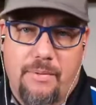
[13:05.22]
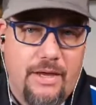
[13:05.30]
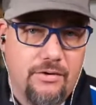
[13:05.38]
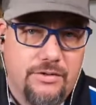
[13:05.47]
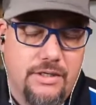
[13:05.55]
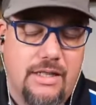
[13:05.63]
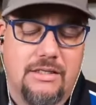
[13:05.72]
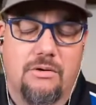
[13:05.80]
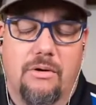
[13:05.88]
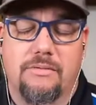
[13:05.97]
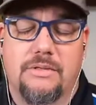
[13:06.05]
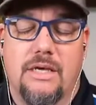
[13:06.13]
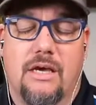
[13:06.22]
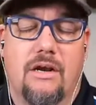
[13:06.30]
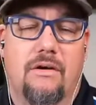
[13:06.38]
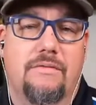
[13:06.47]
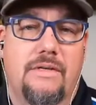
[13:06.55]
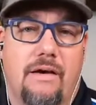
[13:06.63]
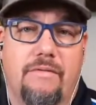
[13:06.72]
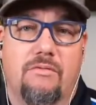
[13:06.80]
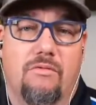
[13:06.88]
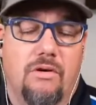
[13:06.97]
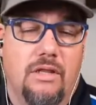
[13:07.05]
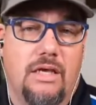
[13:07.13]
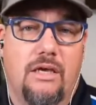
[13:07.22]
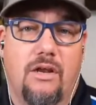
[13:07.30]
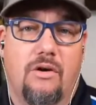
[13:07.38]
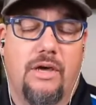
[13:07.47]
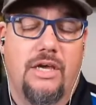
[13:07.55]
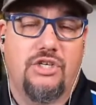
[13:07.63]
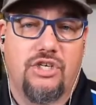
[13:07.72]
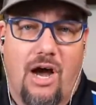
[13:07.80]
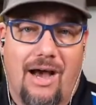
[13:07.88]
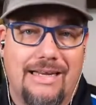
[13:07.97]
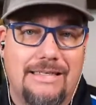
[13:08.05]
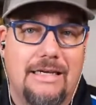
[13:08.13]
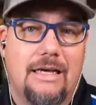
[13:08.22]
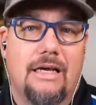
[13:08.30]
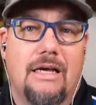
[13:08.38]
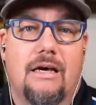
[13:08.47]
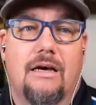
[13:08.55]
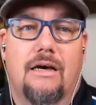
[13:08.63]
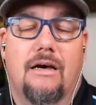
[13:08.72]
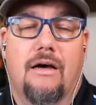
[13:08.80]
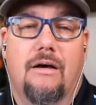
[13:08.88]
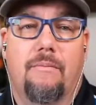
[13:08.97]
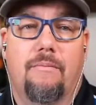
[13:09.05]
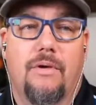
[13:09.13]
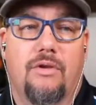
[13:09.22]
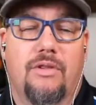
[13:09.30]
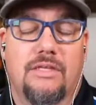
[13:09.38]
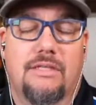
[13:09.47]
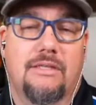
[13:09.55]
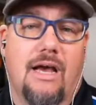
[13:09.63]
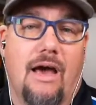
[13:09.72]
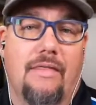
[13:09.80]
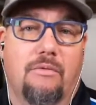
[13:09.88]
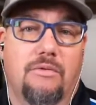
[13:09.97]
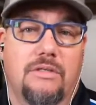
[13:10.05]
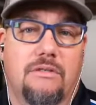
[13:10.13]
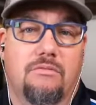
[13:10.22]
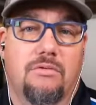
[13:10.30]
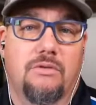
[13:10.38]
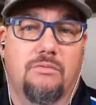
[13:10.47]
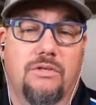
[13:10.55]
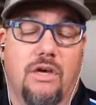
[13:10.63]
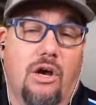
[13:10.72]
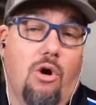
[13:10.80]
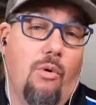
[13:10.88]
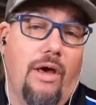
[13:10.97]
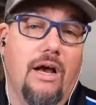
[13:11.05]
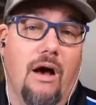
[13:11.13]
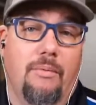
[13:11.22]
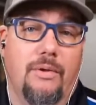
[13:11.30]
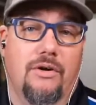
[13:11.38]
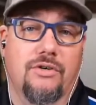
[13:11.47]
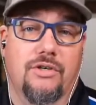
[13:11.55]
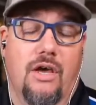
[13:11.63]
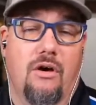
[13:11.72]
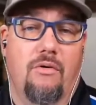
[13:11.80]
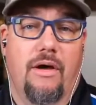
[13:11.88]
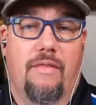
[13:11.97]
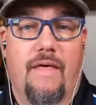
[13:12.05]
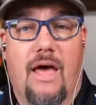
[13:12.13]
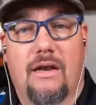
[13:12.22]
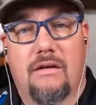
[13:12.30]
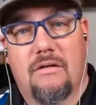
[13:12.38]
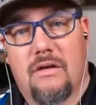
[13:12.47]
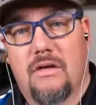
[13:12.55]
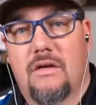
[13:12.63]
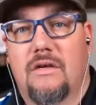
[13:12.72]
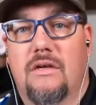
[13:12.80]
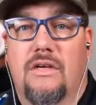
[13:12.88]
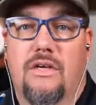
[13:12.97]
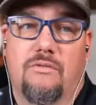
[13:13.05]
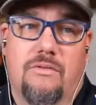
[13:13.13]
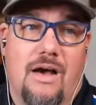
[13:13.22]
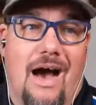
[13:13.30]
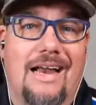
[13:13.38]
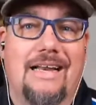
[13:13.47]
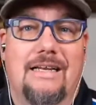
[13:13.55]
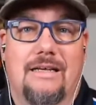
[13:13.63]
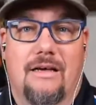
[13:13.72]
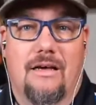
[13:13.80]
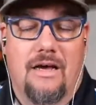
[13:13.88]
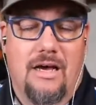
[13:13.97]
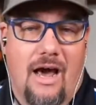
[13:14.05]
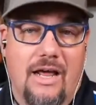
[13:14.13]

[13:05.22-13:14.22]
Peterson, that's who I was thinking of. Devin really, you know, he shined. This is a guy that was going to quit a couple years ago, and then, you know, got into